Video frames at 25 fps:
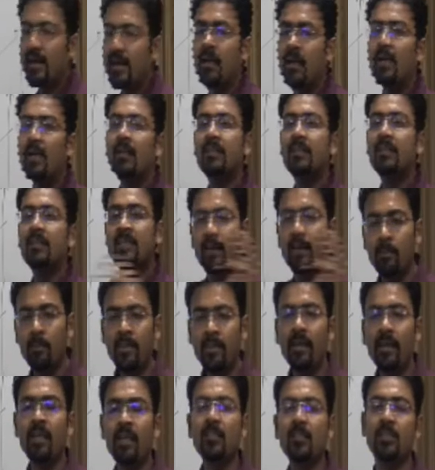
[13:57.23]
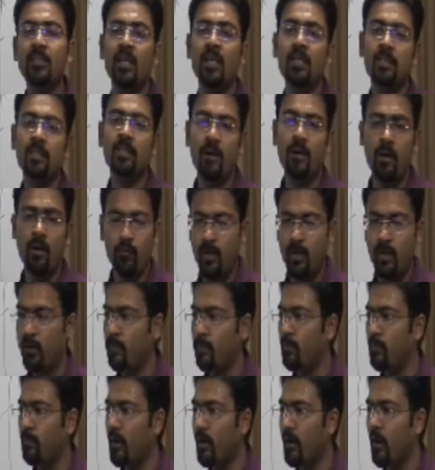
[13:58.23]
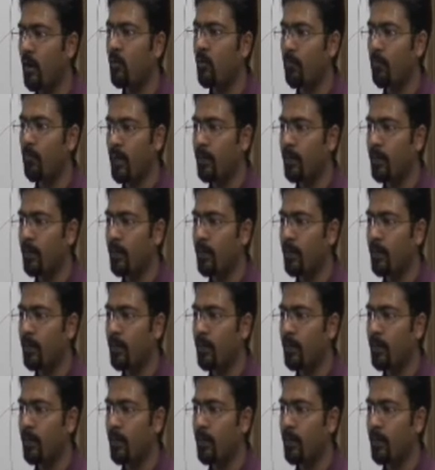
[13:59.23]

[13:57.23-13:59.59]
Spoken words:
something has changed around me.